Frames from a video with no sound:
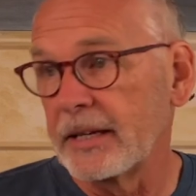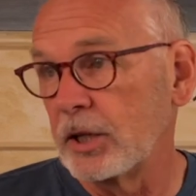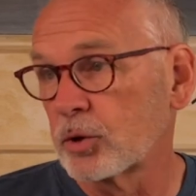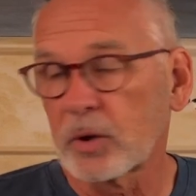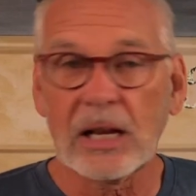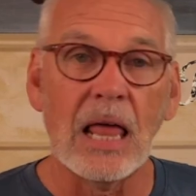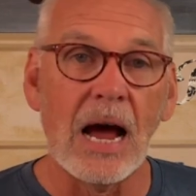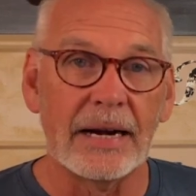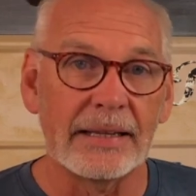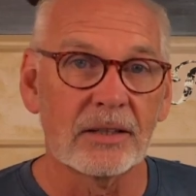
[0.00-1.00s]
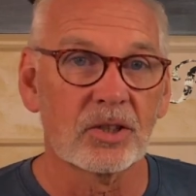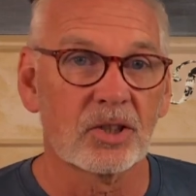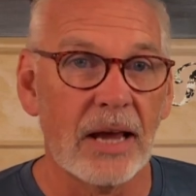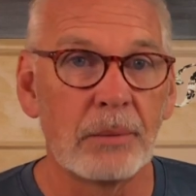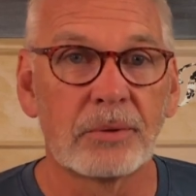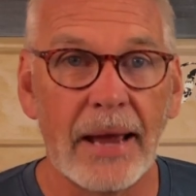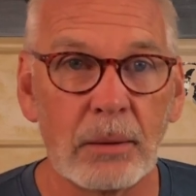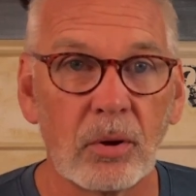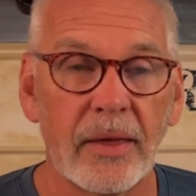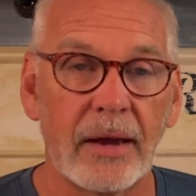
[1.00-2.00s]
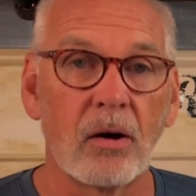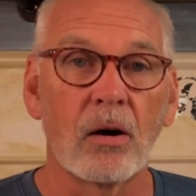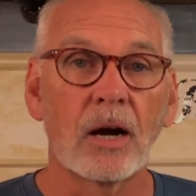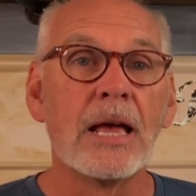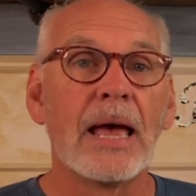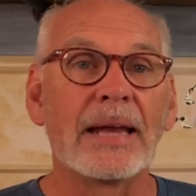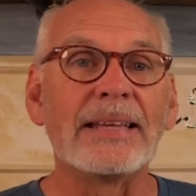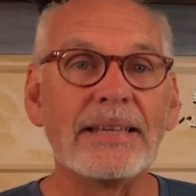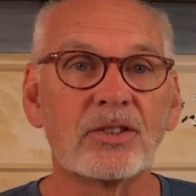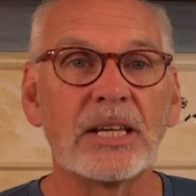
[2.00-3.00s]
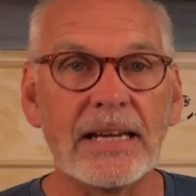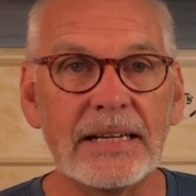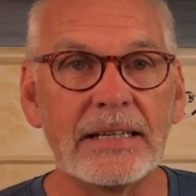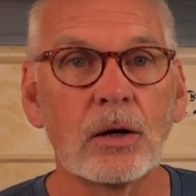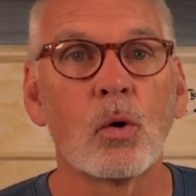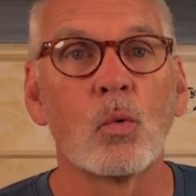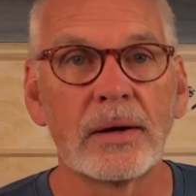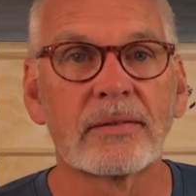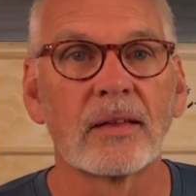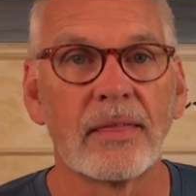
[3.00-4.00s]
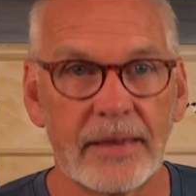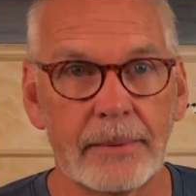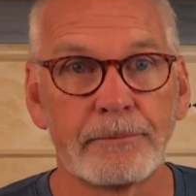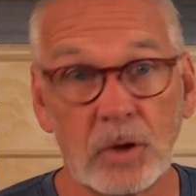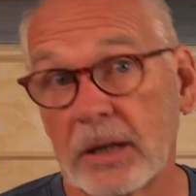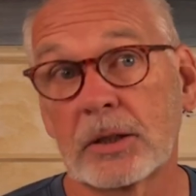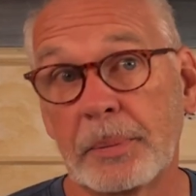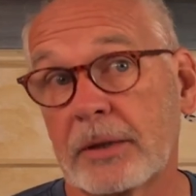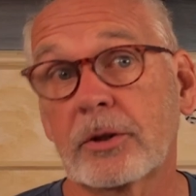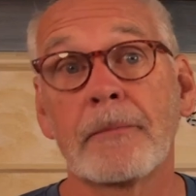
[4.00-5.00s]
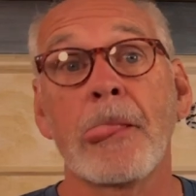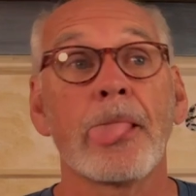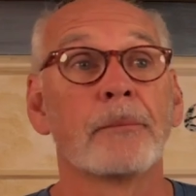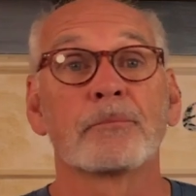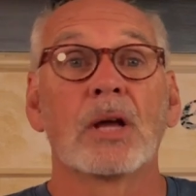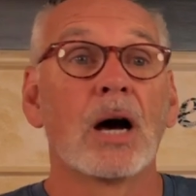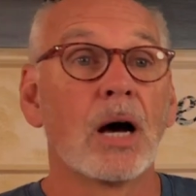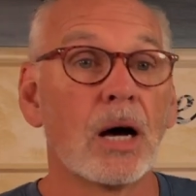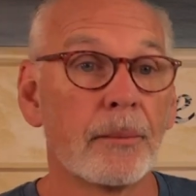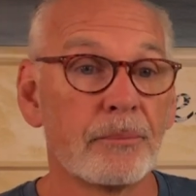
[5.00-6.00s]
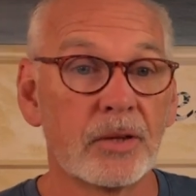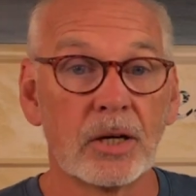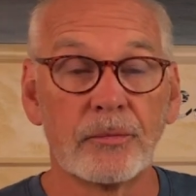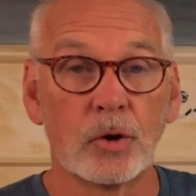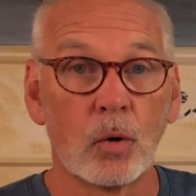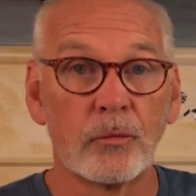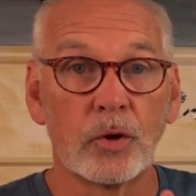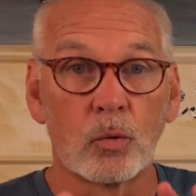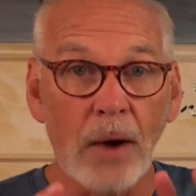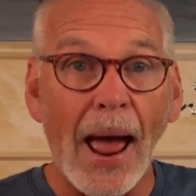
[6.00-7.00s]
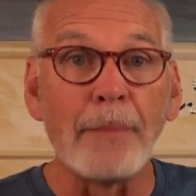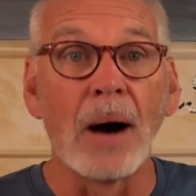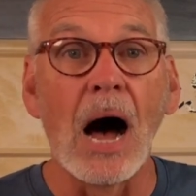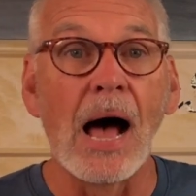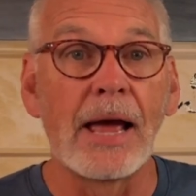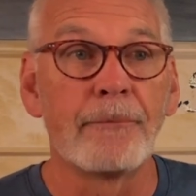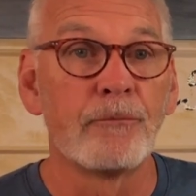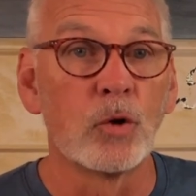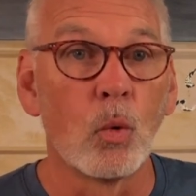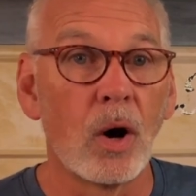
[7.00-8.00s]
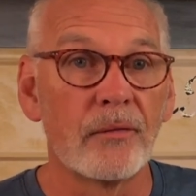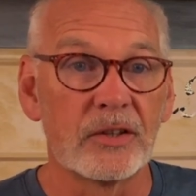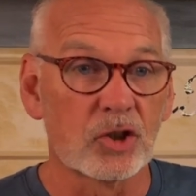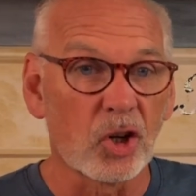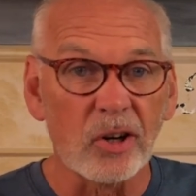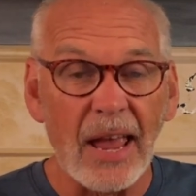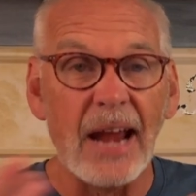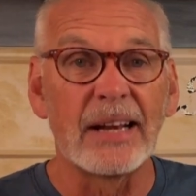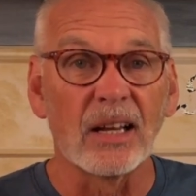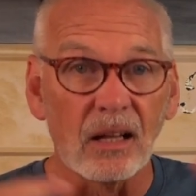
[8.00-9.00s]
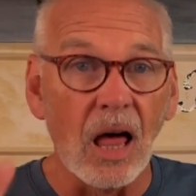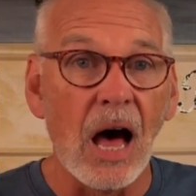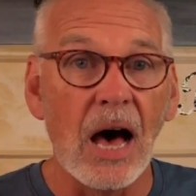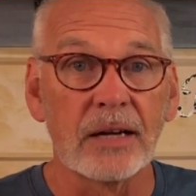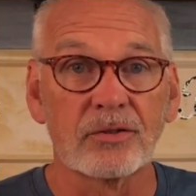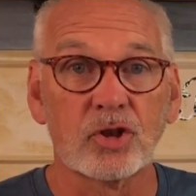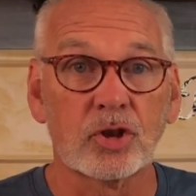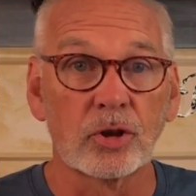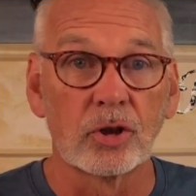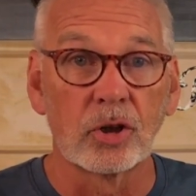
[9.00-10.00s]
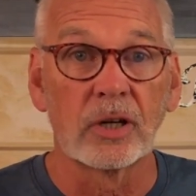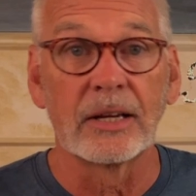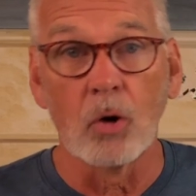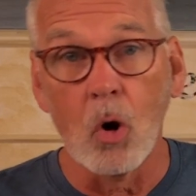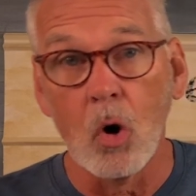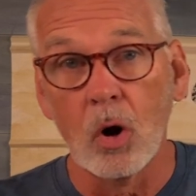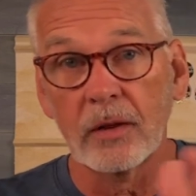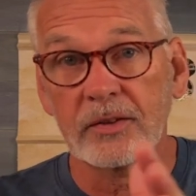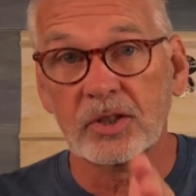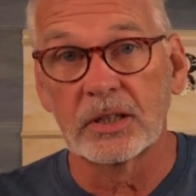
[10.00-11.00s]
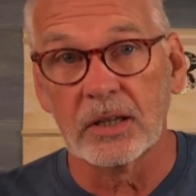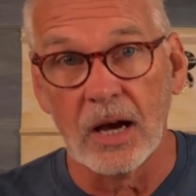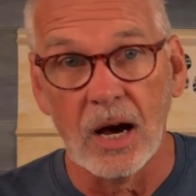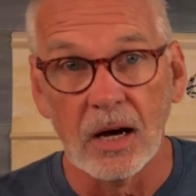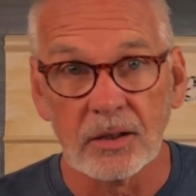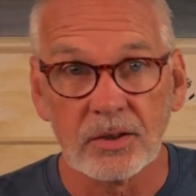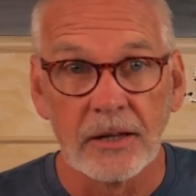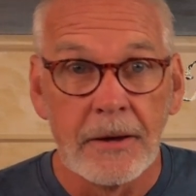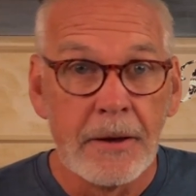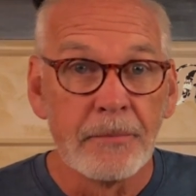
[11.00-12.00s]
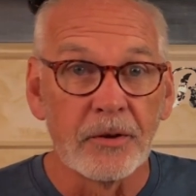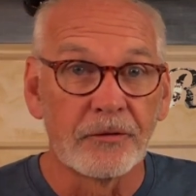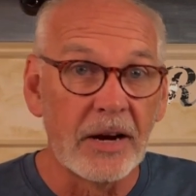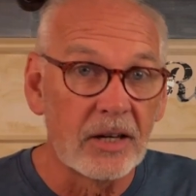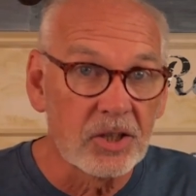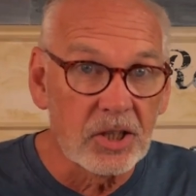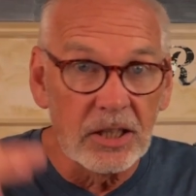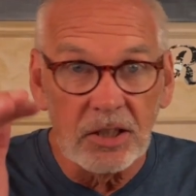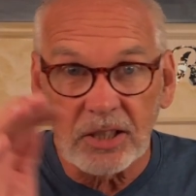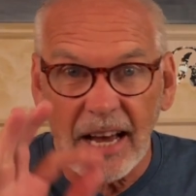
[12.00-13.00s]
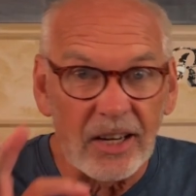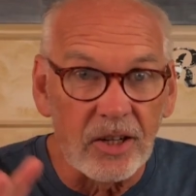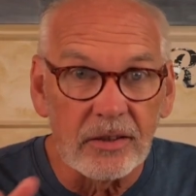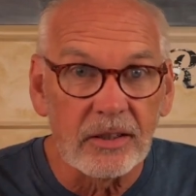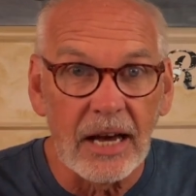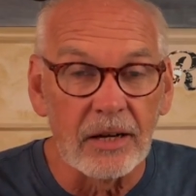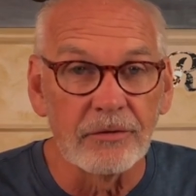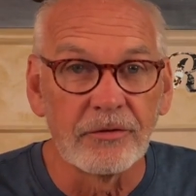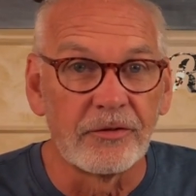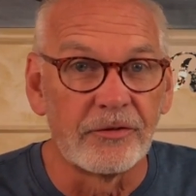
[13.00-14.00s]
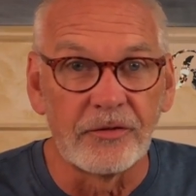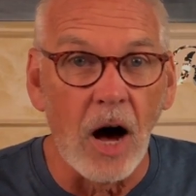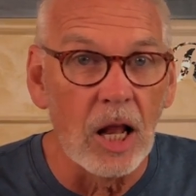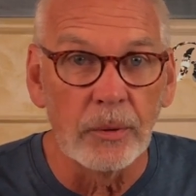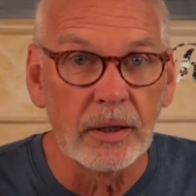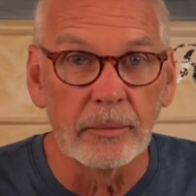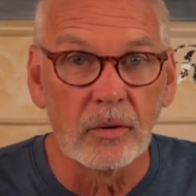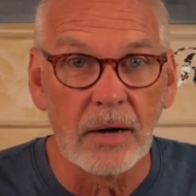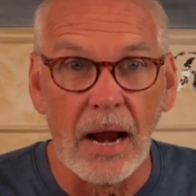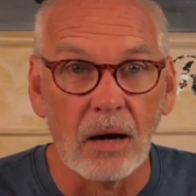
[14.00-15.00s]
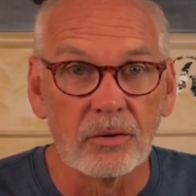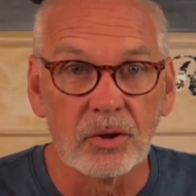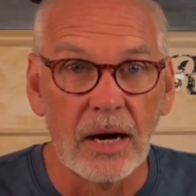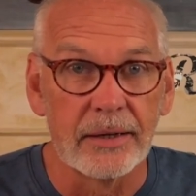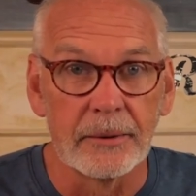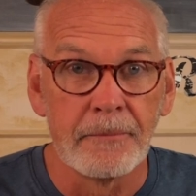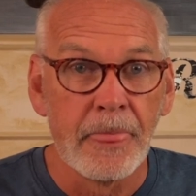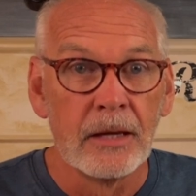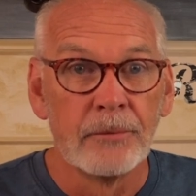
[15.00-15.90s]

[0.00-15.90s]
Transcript: and he's reclining at the same table they are, and he's eating with them. You get the picture? The rabbi, the one that's creating a lot of stir in all of the synagogues, the Pharisees kind of following him around, trying to